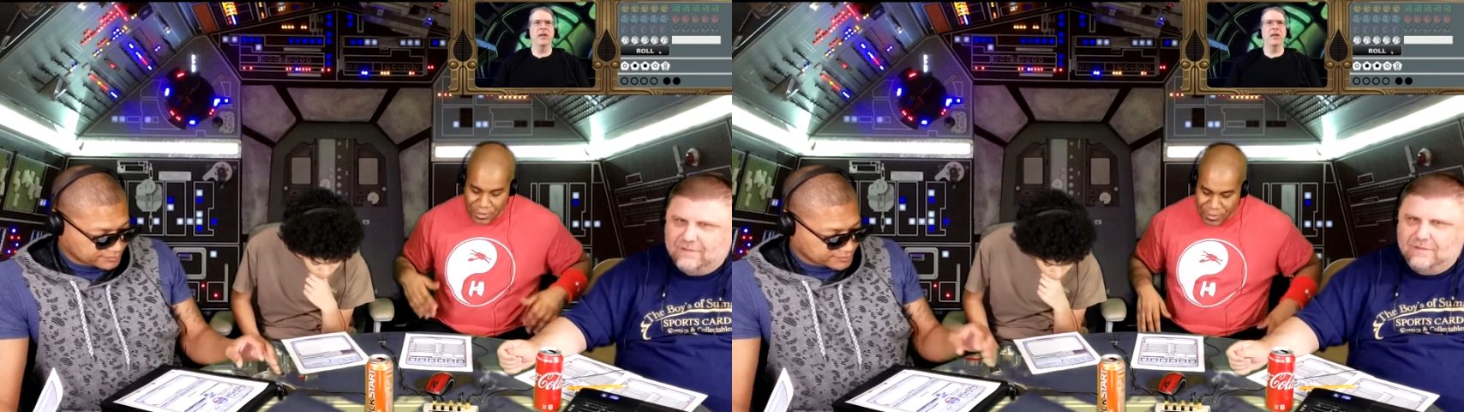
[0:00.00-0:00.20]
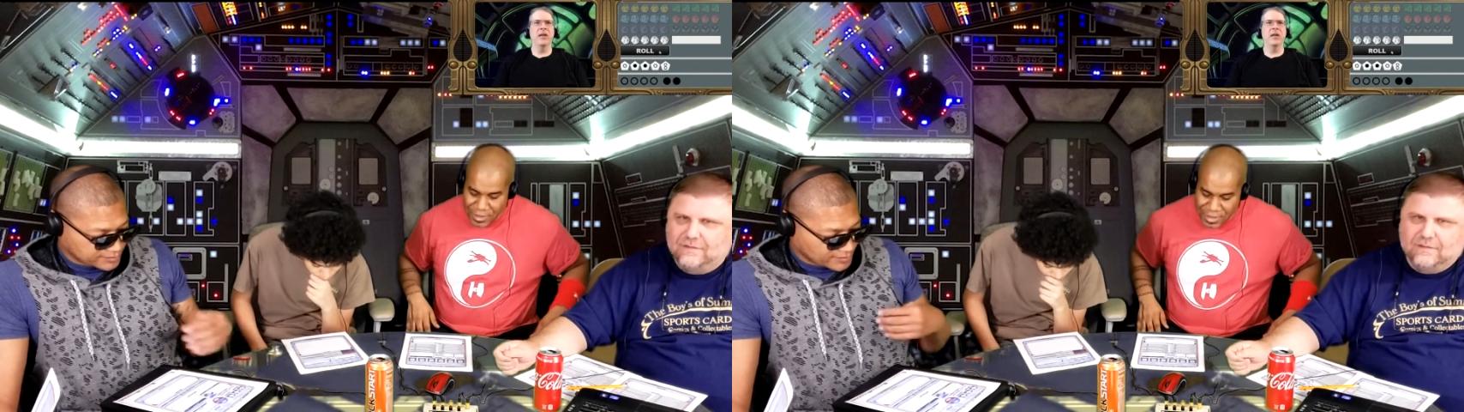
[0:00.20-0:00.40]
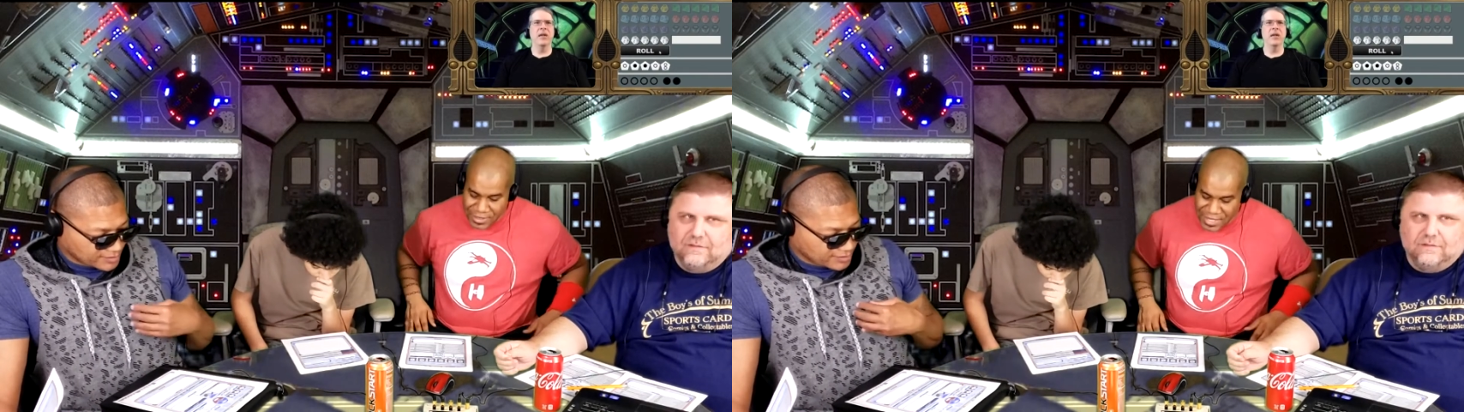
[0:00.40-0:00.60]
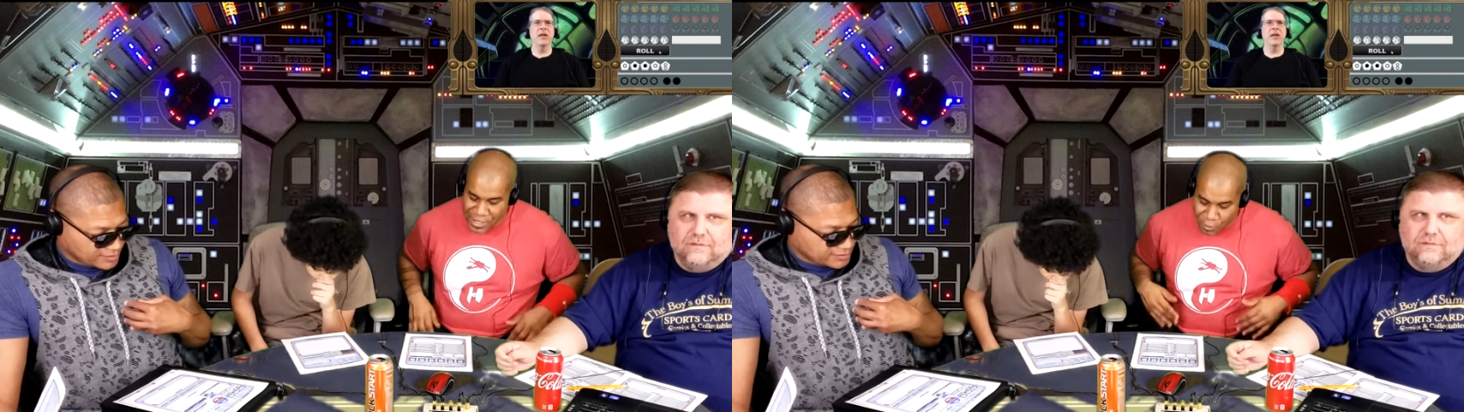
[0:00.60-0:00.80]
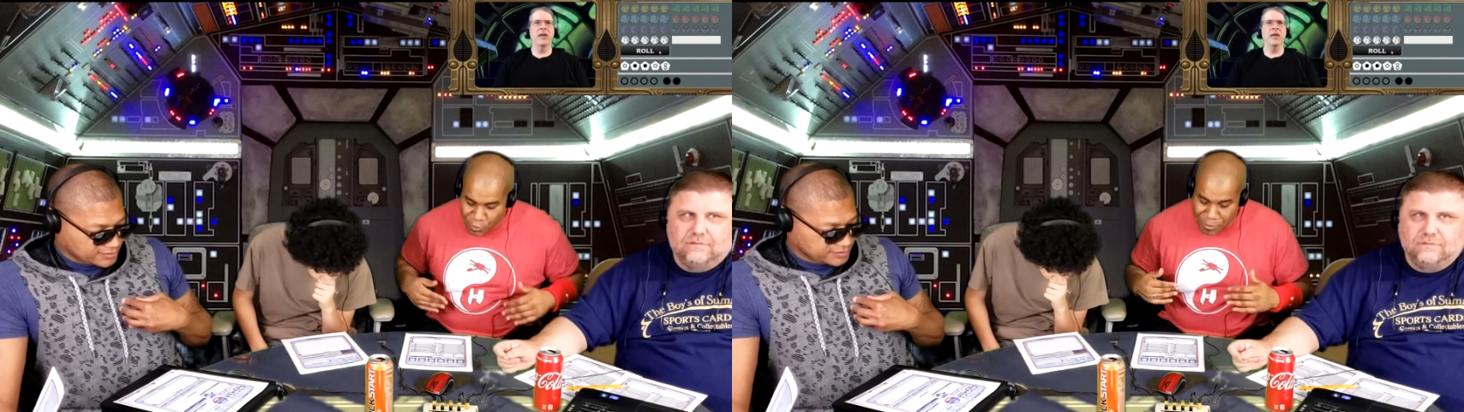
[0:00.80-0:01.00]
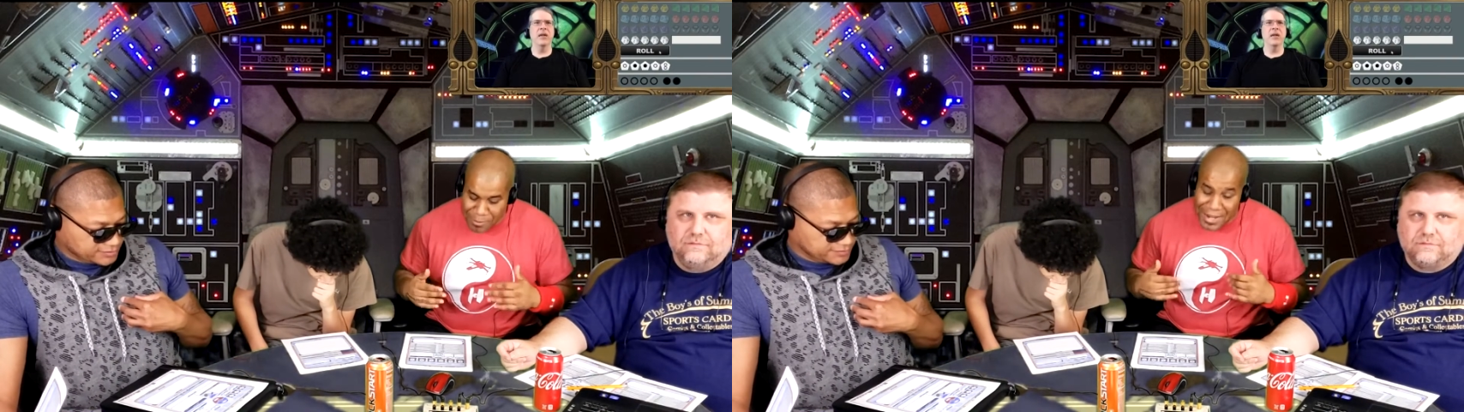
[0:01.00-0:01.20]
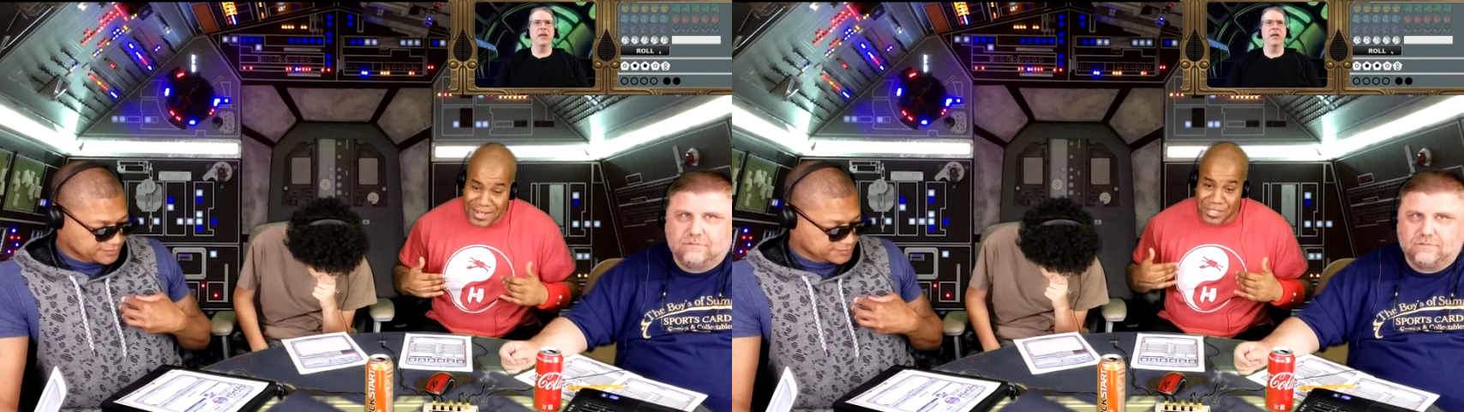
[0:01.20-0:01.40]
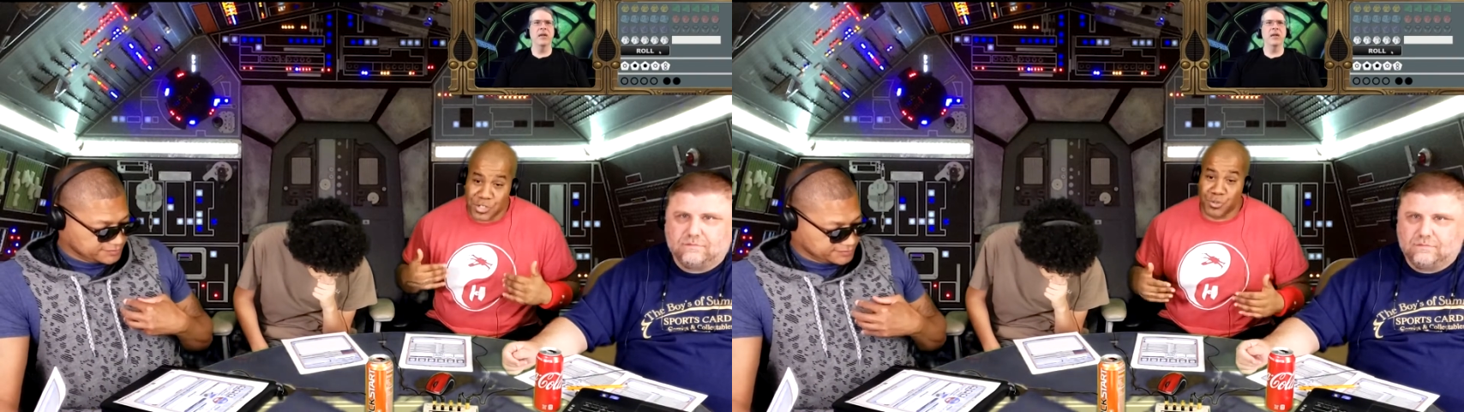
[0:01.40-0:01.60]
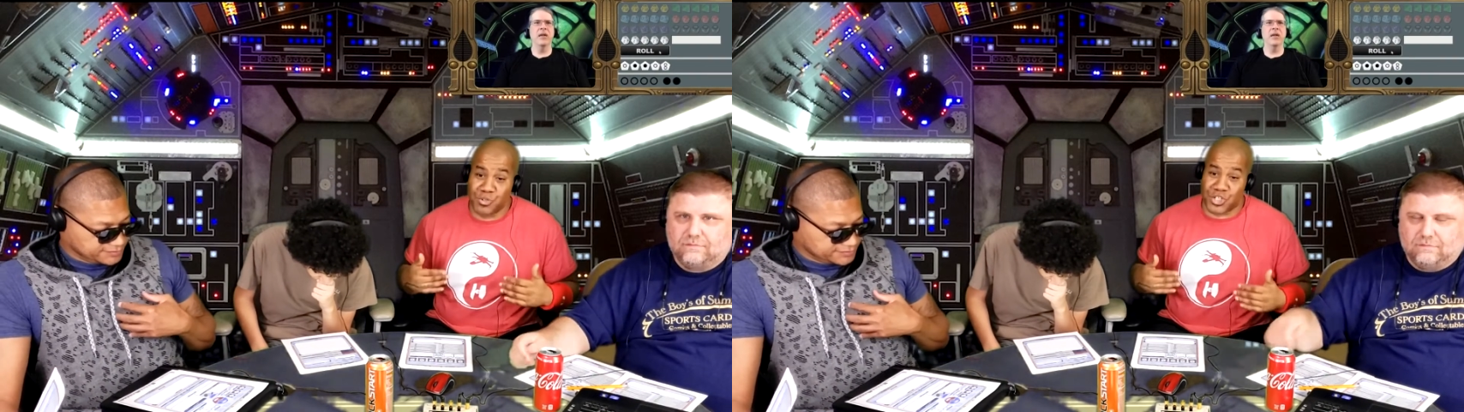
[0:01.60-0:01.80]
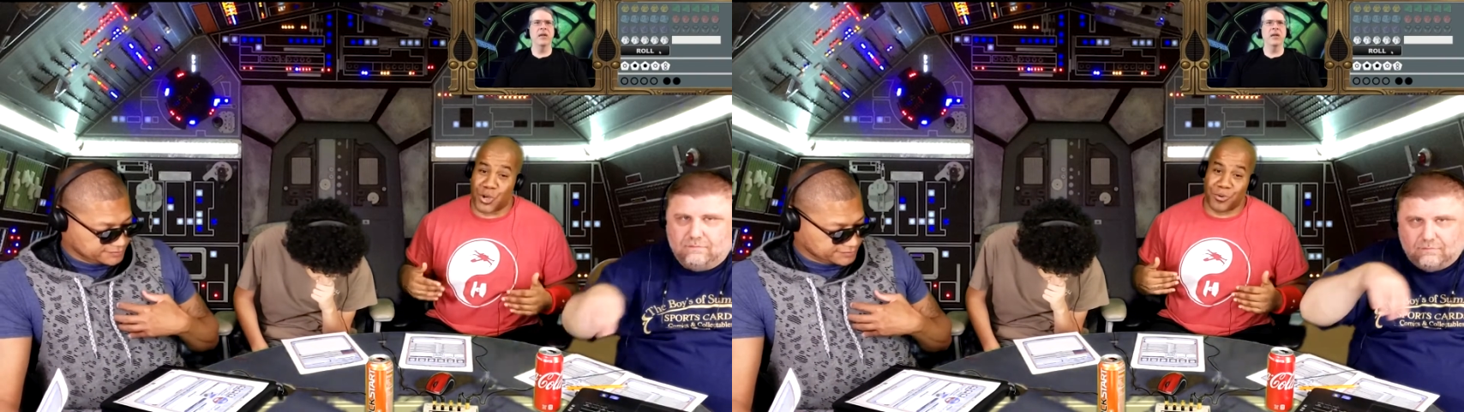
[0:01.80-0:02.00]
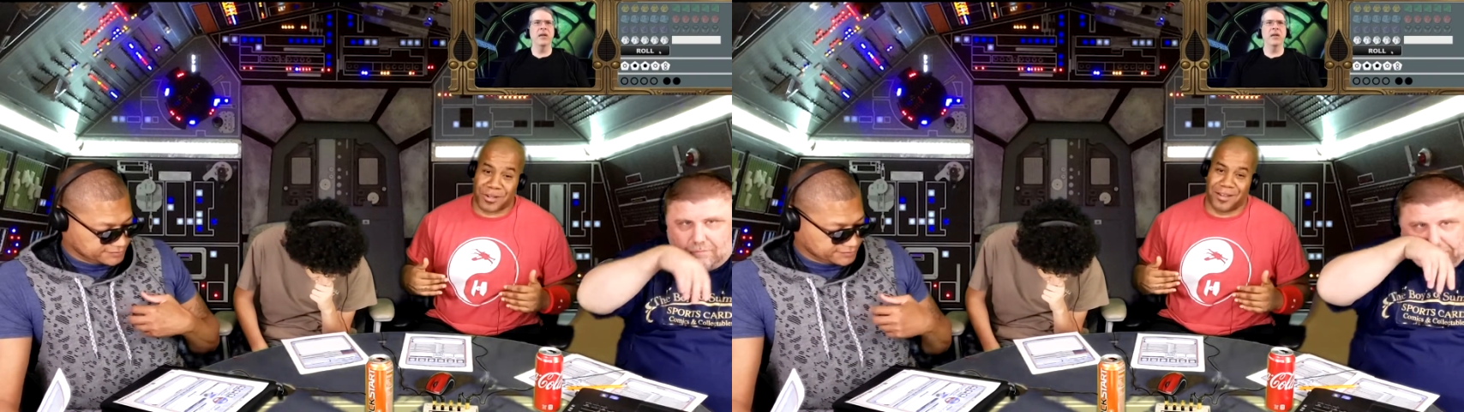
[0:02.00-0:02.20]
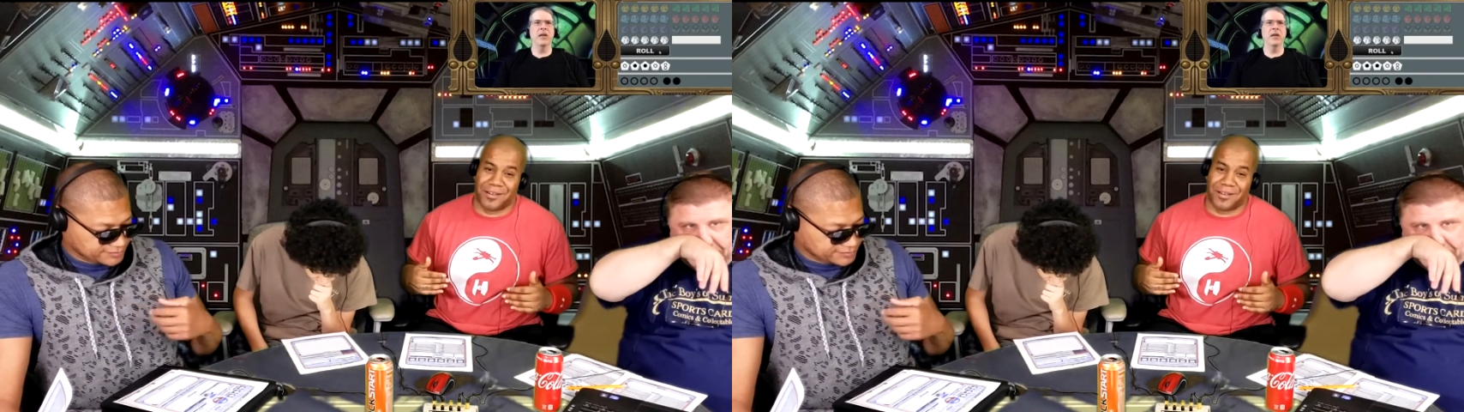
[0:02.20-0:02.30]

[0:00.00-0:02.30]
Speaker 1: know, to help with my two soak